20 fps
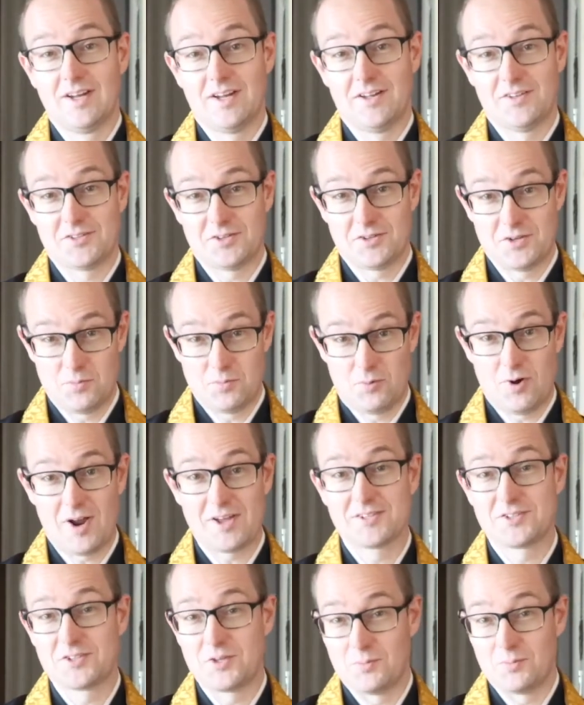And so he
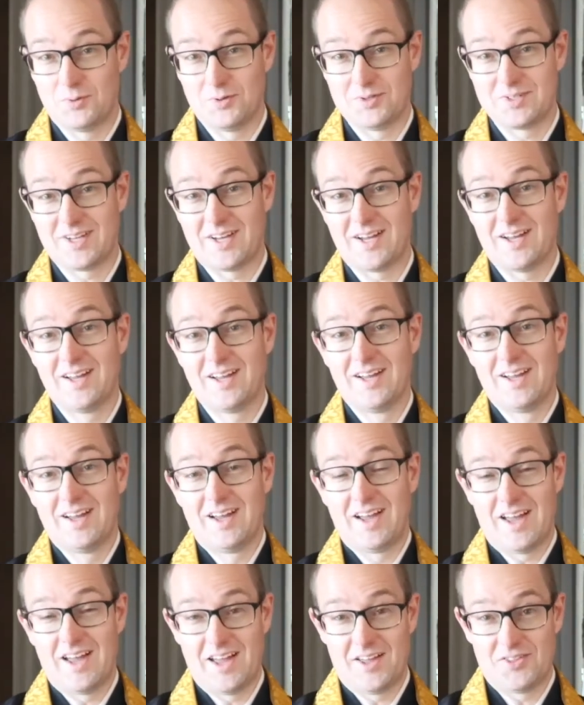pressed the Buddha,
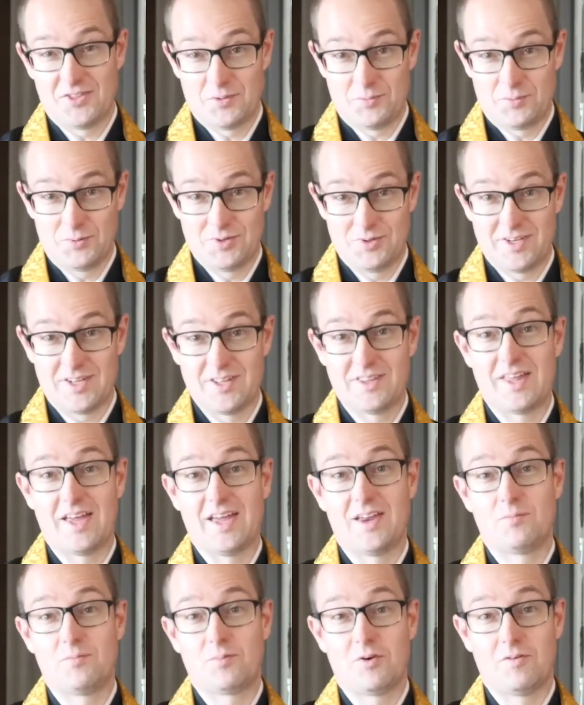and the Buddha
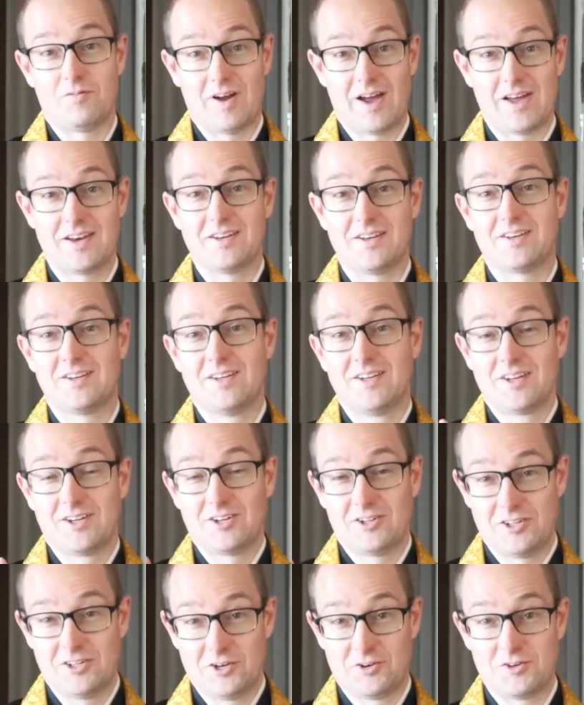then provided
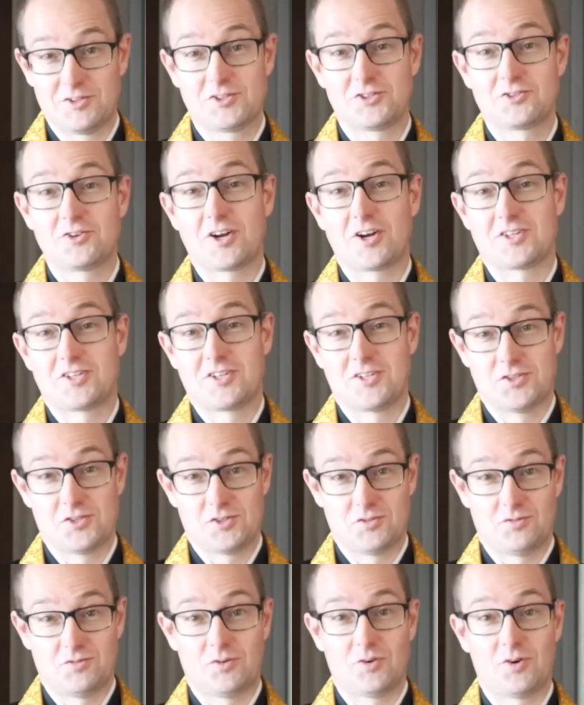clear
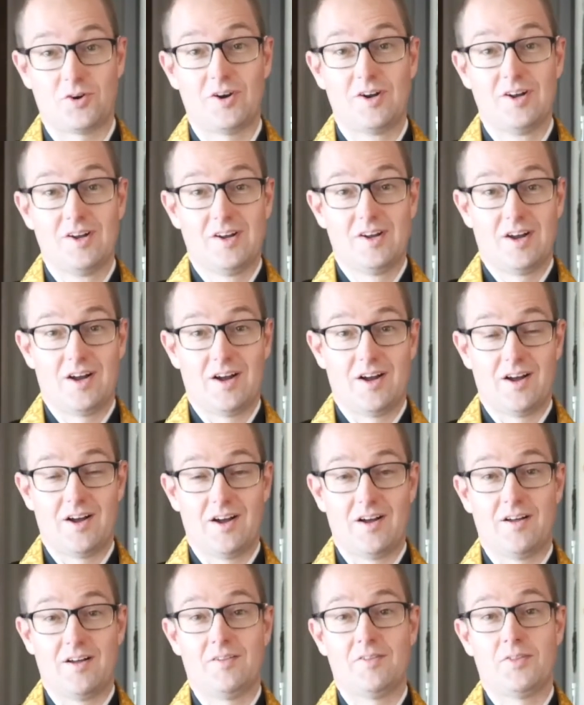instructions for
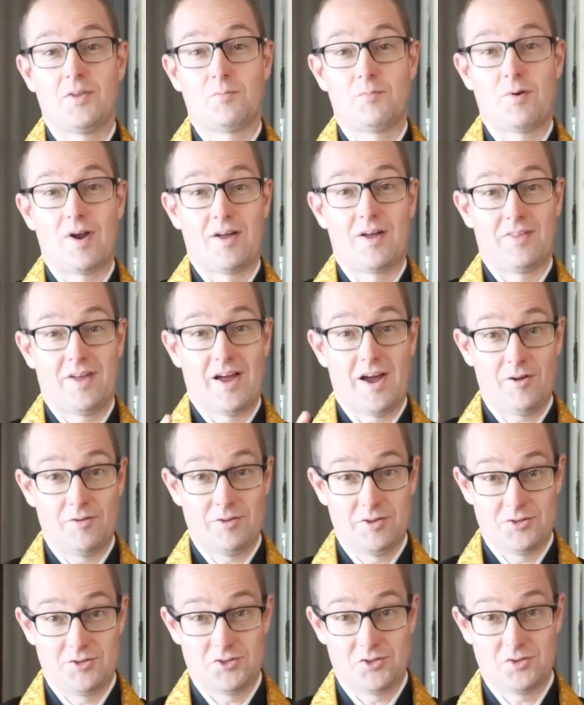how
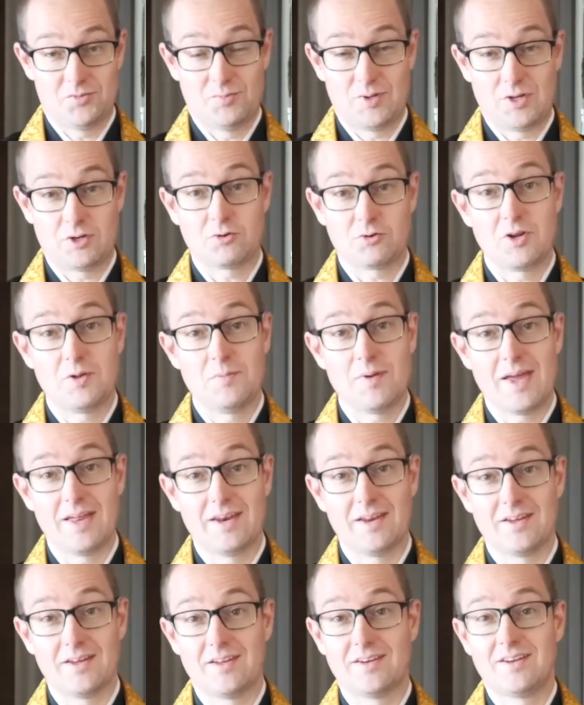he should be
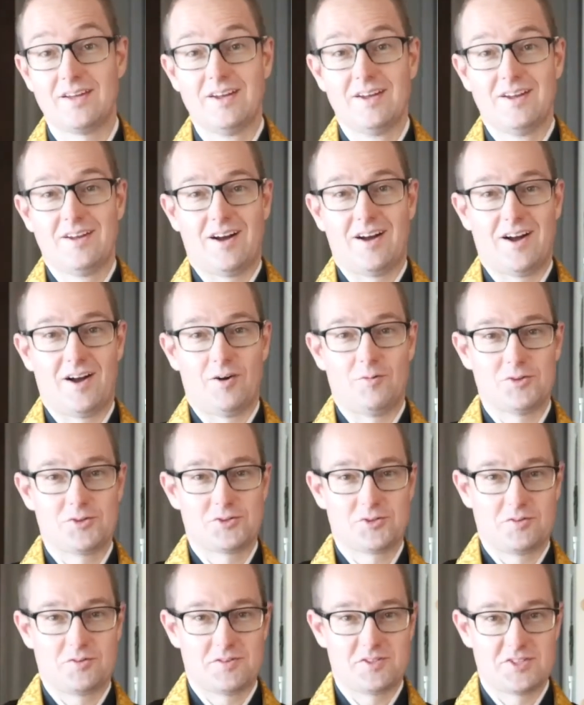cremated, what
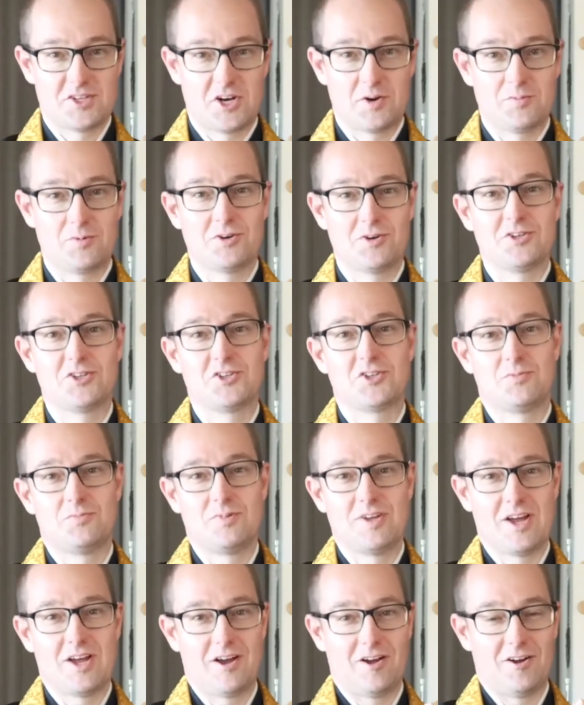sort of ceremony should
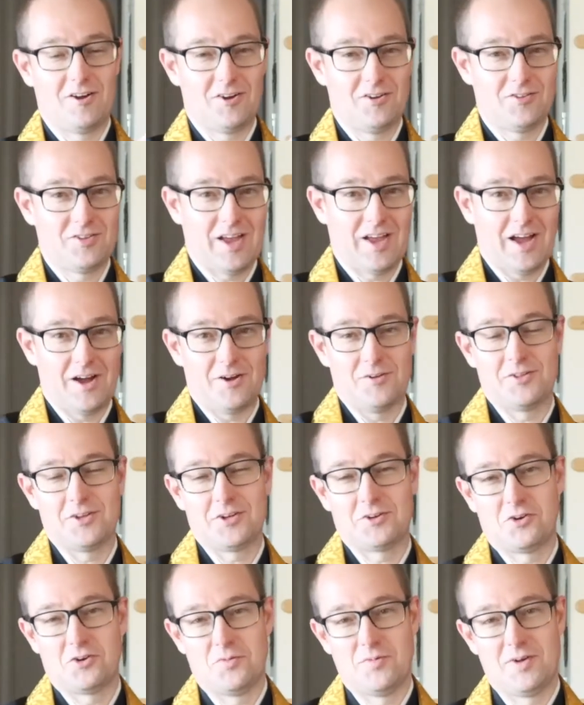be held, how
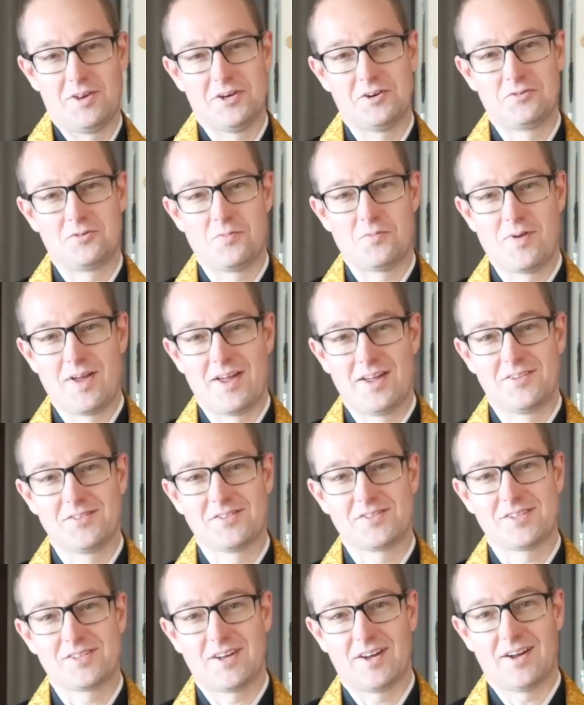the cremated
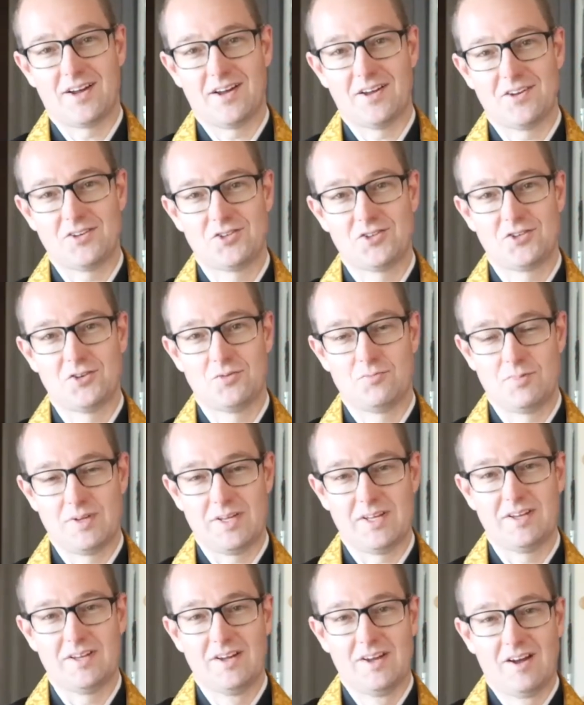remains should
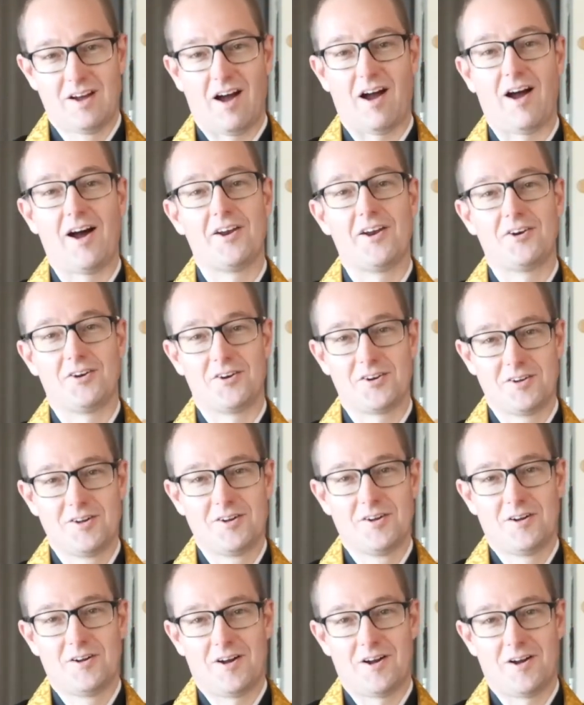be honored
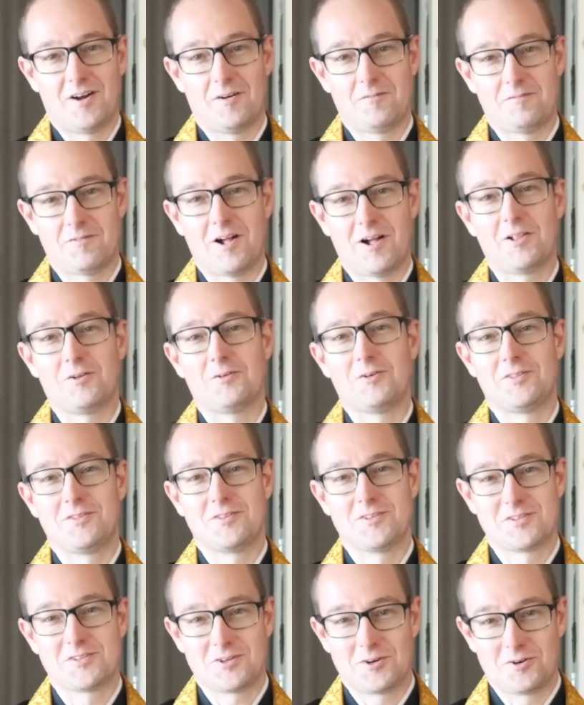following
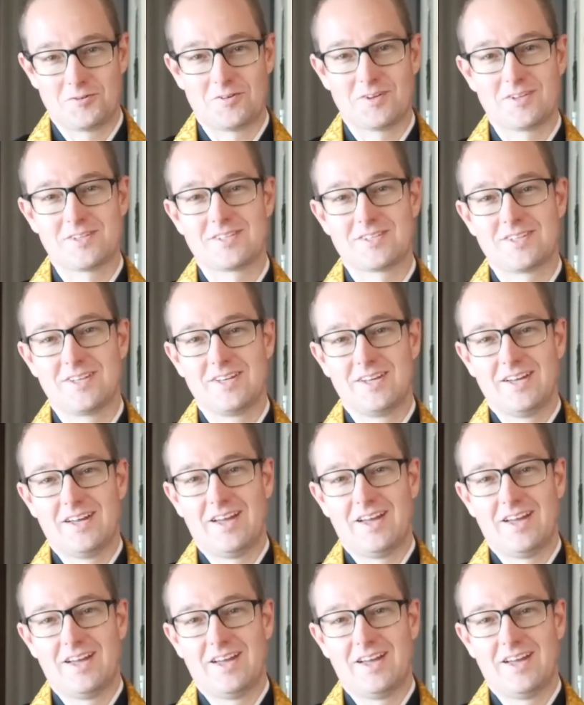the service.